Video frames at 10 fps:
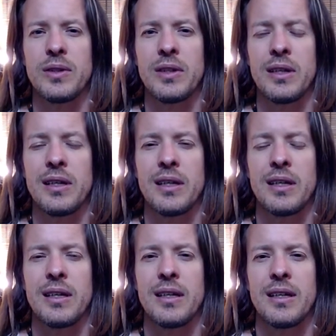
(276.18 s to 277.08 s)

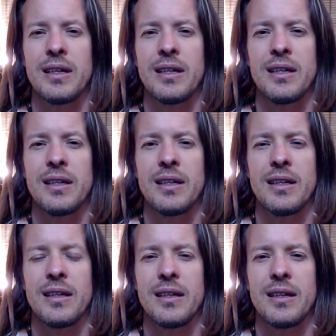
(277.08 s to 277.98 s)

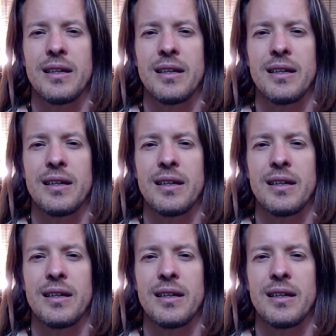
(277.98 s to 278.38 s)
[no speech]